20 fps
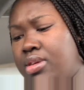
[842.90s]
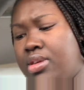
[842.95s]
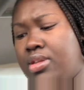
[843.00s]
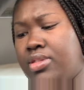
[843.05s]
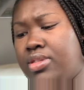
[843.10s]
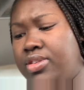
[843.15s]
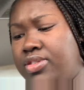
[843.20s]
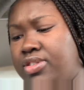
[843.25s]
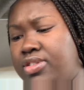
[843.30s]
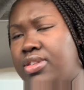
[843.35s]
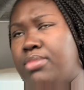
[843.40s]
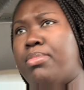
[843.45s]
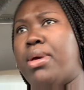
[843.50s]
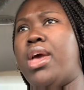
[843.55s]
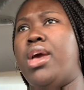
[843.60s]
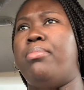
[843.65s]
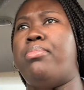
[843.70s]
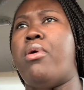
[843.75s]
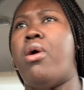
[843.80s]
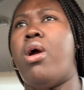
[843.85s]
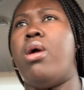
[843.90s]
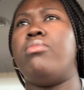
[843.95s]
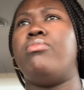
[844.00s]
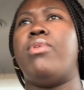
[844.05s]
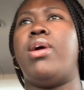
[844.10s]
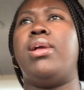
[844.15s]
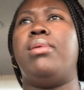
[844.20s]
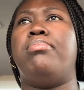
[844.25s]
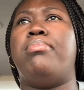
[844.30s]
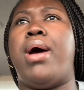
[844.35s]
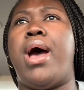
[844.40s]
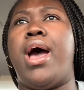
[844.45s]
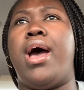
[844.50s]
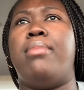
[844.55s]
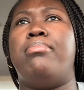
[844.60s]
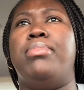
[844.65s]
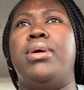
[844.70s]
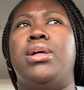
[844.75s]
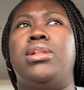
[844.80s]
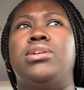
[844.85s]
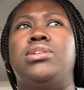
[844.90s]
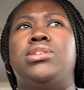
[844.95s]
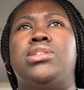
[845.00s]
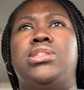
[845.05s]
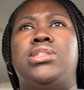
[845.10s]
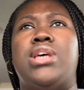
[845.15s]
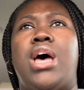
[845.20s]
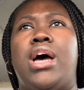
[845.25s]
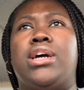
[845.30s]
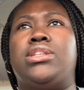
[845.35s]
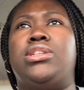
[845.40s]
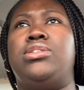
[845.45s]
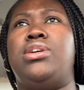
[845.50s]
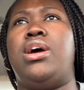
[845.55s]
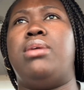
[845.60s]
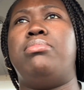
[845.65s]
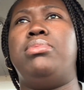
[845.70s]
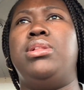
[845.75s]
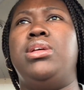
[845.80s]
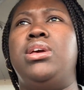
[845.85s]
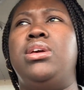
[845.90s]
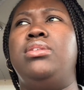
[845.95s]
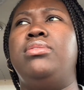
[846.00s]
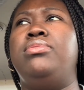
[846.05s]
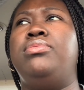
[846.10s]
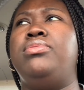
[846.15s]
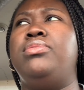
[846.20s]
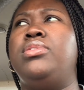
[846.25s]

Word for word: This is the bad part. I'm right by Bella's doctor, I believe.